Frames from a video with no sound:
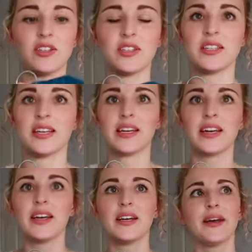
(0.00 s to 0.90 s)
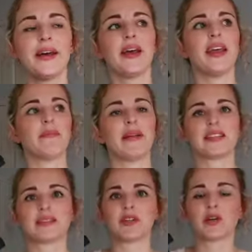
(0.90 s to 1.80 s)
just think it
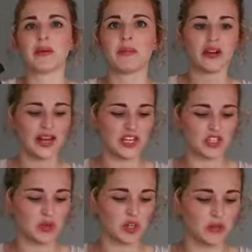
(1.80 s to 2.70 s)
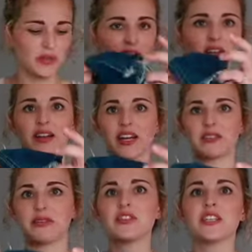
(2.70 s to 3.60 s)
makes them look a bit more casual, but they look
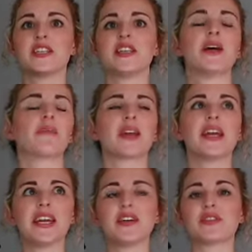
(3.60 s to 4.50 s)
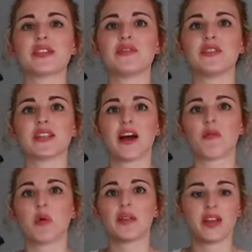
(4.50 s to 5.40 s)
nice with heels. If you style
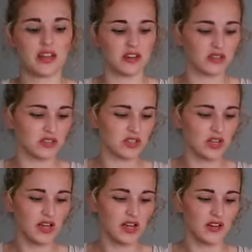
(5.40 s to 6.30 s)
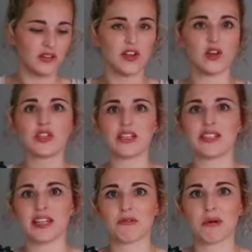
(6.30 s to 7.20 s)
them up with heels, they usually
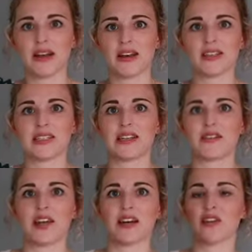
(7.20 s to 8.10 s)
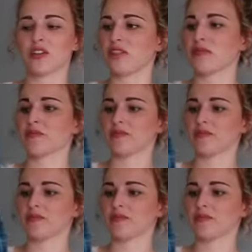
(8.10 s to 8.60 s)
sit quite nicely on the ankle.